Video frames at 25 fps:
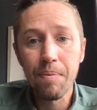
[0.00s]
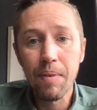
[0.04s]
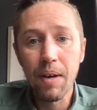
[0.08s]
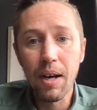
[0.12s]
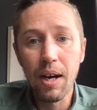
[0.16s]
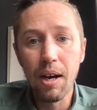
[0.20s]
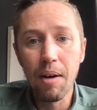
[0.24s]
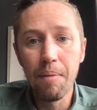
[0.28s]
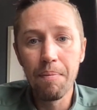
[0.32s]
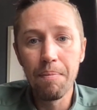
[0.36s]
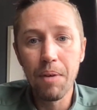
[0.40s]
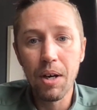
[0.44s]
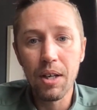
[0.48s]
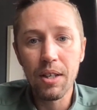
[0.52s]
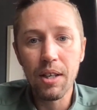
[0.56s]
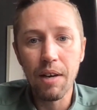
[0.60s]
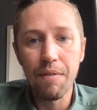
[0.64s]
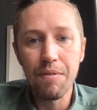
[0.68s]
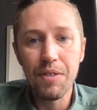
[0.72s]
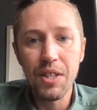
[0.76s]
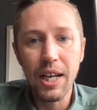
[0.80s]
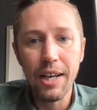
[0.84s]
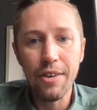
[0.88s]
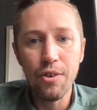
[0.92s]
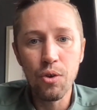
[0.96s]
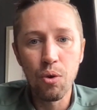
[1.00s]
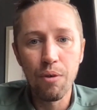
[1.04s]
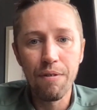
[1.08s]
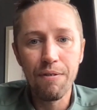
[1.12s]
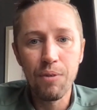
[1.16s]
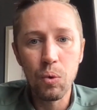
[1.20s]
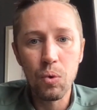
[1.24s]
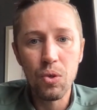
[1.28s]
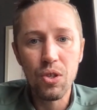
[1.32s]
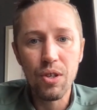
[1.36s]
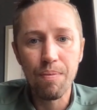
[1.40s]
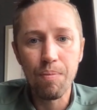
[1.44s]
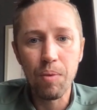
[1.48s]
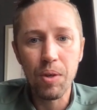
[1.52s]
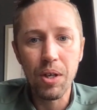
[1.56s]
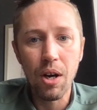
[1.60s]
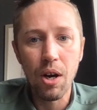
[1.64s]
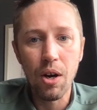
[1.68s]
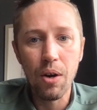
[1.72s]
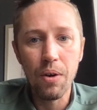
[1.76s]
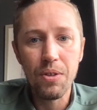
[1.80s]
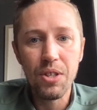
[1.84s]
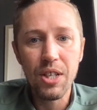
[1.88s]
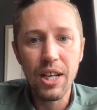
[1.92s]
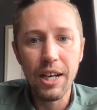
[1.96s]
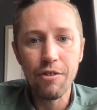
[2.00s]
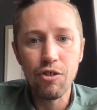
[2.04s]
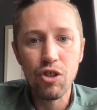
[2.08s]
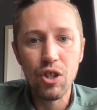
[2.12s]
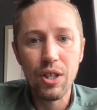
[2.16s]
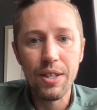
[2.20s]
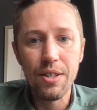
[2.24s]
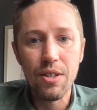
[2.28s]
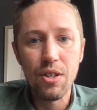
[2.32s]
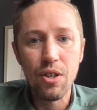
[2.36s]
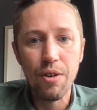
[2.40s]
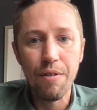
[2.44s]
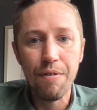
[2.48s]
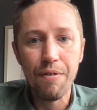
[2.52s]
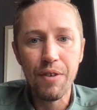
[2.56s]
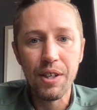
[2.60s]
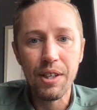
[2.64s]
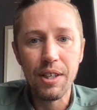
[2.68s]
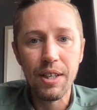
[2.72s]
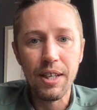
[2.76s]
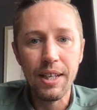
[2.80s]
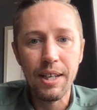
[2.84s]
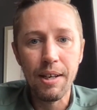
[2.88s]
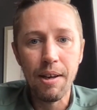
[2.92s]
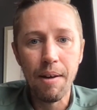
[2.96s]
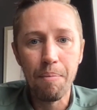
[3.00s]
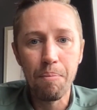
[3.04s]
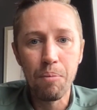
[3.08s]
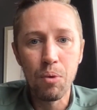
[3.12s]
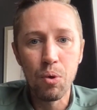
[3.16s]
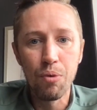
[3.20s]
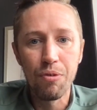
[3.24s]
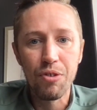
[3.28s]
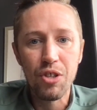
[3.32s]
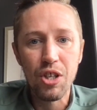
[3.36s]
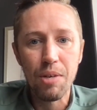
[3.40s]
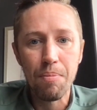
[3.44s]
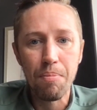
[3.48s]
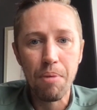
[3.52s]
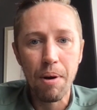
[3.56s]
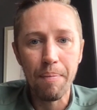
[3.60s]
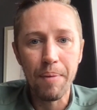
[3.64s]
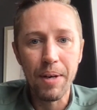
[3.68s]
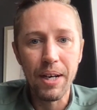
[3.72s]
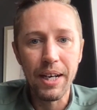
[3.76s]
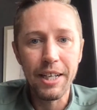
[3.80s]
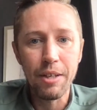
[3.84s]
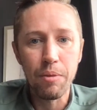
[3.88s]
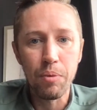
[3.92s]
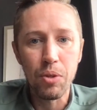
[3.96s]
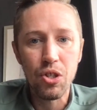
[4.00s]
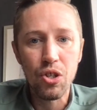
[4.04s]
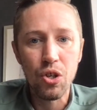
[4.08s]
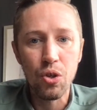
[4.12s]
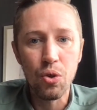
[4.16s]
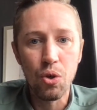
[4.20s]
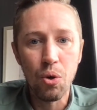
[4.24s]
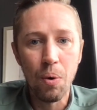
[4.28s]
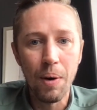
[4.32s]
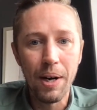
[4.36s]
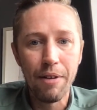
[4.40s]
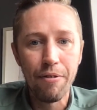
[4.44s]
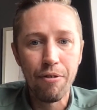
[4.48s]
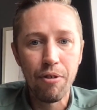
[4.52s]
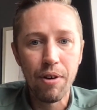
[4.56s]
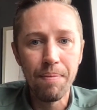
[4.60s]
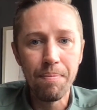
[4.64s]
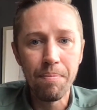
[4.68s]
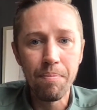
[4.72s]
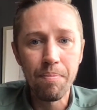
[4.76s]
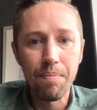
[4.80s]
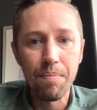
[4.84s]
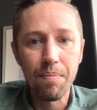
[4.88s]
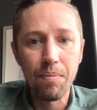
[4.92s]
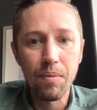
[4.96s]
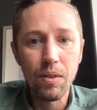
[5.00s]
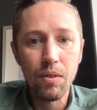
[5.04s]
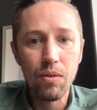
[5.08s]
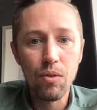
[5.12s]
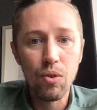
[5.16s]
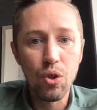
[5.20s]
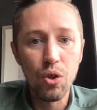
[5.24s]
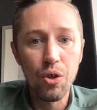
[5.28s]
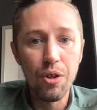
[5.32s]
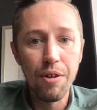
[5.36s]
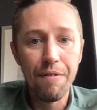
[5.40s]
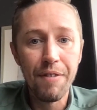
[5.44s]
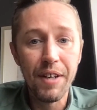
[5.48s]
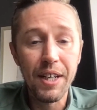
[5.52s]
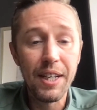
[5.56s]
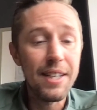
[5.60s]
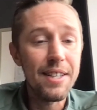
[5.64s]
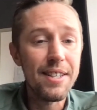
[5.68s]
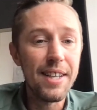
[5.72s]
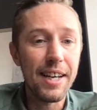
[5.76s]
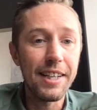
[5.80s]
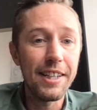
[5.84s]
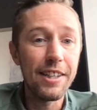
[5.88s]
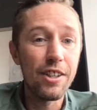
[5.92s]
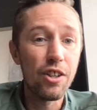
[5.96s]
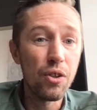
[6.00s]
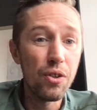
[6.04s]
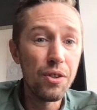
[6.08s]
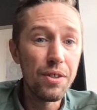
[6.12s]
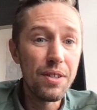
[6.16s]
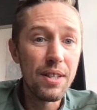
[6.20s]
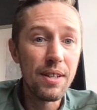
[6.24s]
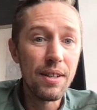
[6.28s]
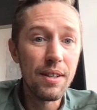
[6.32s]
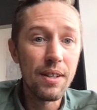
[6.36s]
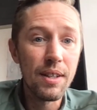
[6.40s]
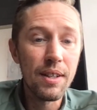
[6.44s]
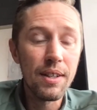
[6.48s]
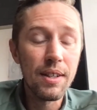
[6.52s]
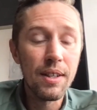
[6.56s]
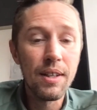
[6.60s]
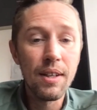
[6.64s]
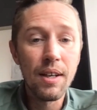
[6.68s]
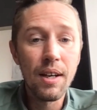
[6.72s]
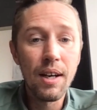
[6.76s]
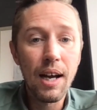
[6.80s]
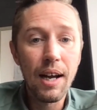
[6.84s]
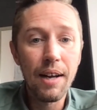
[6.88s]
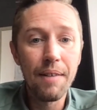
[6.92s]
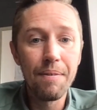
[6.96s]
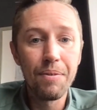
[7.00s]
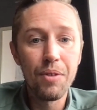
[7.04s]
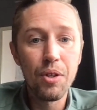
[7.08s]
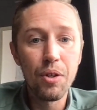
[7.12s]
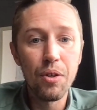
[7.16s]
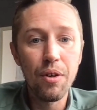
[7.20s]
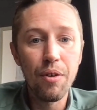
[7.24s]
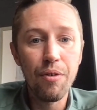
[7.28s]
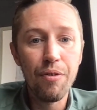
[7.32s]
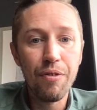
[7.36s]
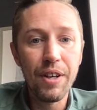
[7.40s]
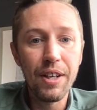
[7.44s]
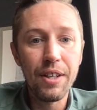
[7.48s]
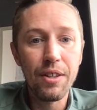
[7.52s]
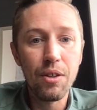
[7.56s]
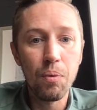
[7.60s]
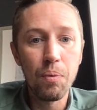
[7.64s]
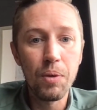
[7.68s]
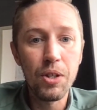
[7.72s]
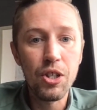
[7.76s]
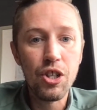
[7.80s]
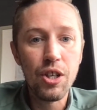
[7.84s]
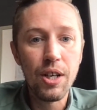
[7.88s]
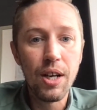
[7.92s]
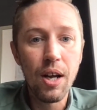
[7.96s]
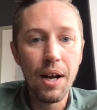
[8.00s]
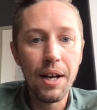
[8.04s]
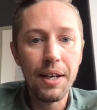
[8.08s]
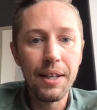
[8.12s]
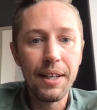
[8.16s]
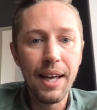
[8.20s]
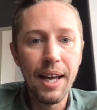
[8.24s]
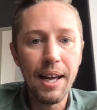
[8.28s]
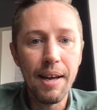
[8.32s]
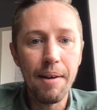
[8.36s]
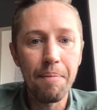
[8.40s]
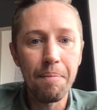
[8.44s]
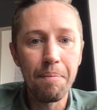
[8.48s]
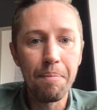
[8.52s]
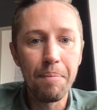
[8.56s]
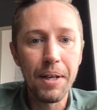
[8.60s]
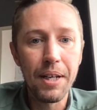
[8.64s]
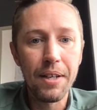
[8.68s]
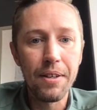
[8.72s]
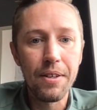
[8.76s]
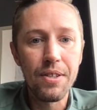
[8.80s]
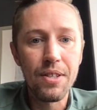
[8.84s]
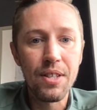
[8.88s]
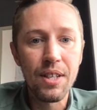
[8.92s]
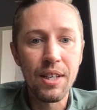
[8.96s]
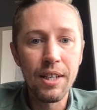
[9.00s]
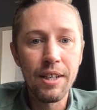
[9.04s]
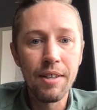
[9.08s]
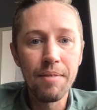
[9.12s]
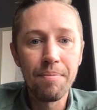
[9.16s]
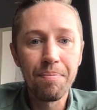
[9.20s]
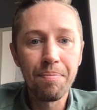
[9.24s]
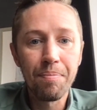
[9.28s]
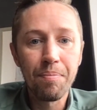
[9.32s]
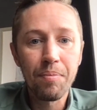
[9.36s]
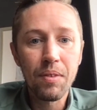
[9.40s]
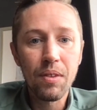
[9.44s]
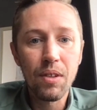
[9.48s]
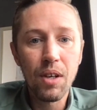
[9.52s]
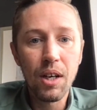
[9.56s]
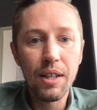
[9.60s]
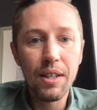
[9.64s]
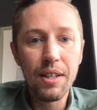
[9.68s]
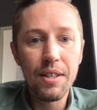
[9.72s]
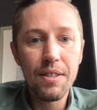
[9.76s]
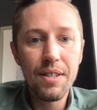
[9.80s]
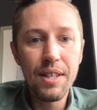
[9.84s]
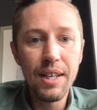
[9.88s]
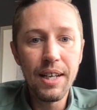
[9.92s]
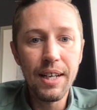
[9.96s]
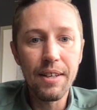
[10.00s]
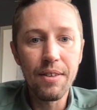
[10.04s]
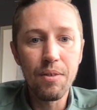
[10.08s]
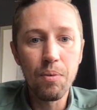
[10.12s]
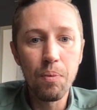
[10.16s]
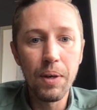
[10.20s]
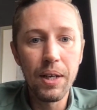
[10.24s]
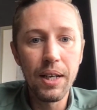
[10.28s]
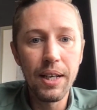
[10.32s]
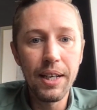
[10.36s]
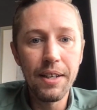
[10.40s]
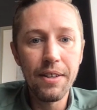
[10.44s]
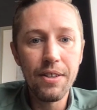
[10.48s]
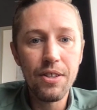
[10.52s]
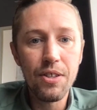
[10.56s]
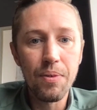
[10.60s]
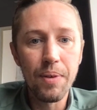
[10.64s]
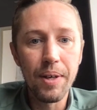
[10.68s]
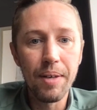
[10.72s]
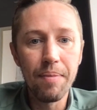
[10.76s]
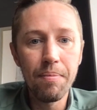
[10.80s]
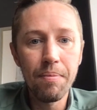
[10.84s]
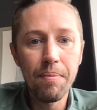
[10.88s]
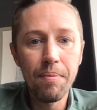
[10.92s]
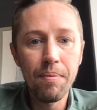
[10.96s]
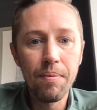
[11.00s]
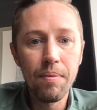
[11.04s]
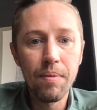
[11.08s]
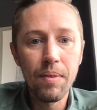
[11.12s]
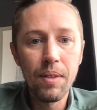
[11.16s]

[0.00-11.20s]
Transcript: I'd love to get your thoughts on Renato Sanches. Do you think the move to the Premier League was too quick for him? Do you think he's any good? And do you think that we should go and get him? Because, like I said, we're linked to him